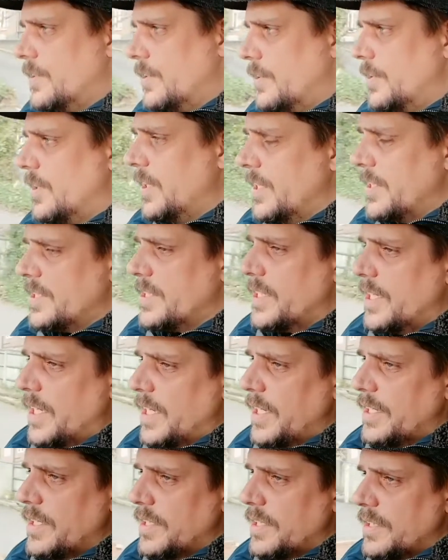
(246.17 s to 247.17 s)
Christ's
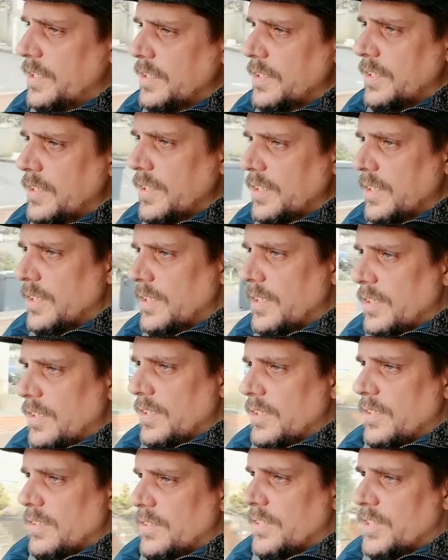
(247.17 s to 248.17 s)
sake
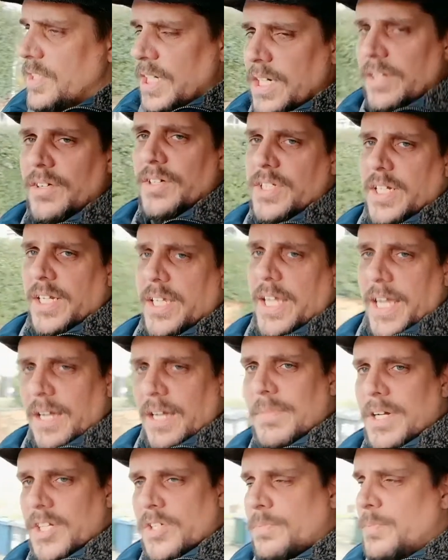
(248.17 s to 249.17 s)
seriously how
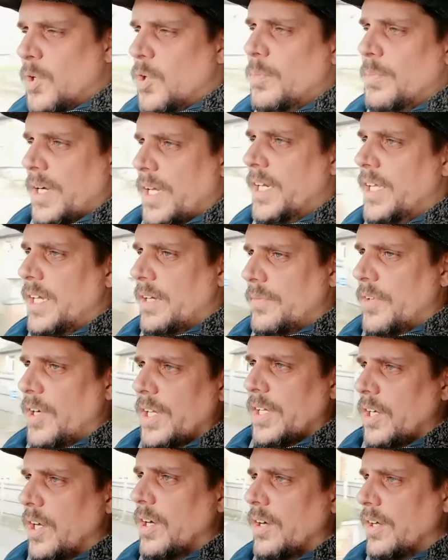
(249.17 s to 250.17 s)
much more money have I
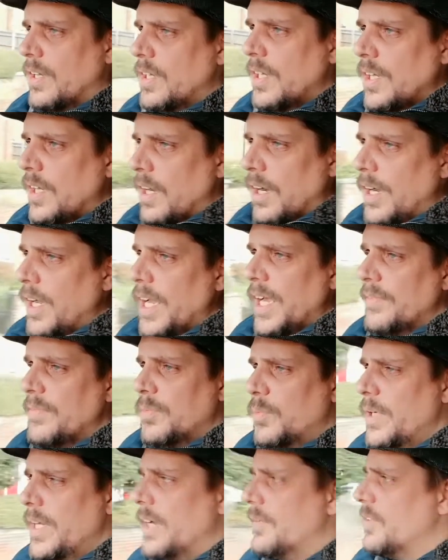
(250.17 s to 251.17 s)
got I have
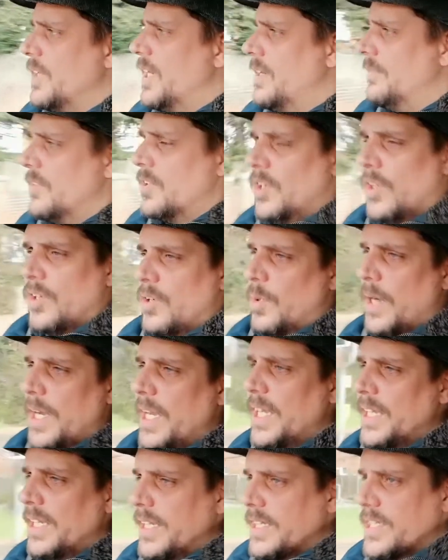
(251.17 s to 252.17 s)
we haven't even gone
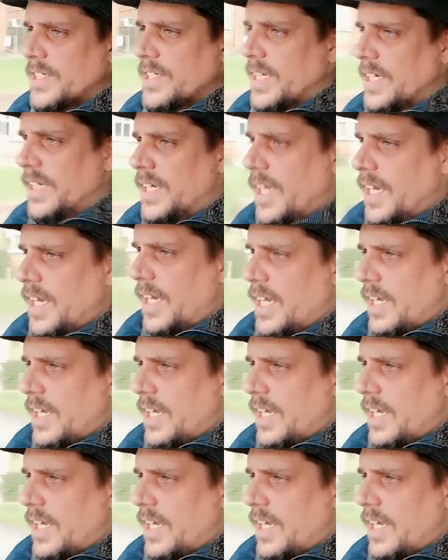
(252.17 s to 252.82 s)
away in this thing yet